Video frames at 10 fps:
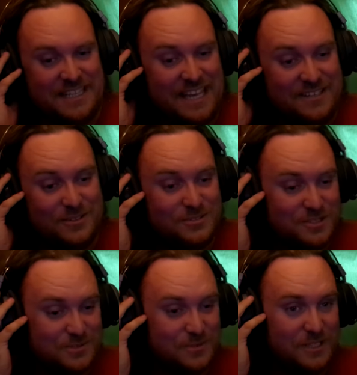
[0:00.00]
That dude
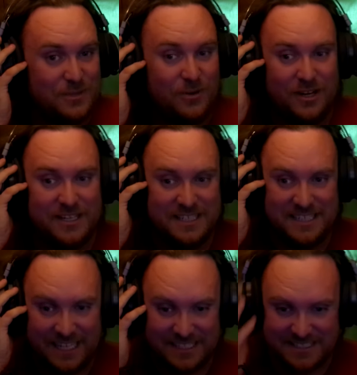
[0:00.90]
just really wanted to
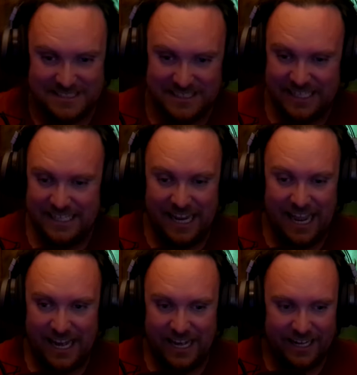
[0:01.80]
dance, and
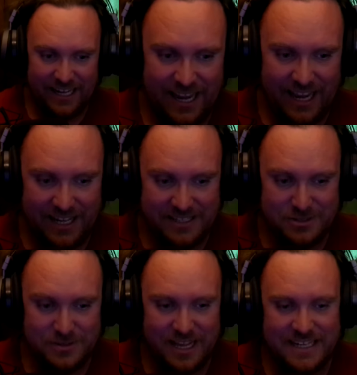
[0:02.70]
I
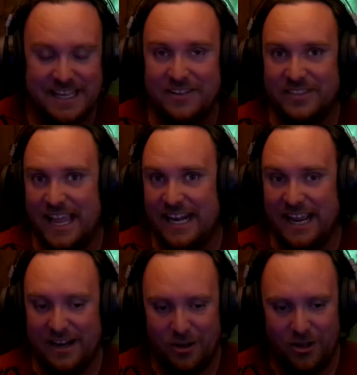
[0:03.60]
do not doubt that
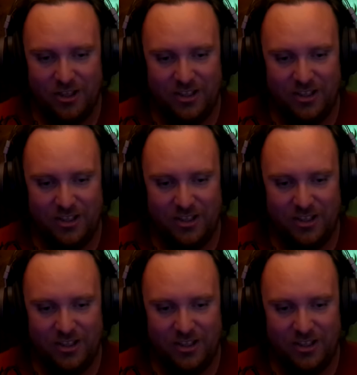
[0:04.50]
at all.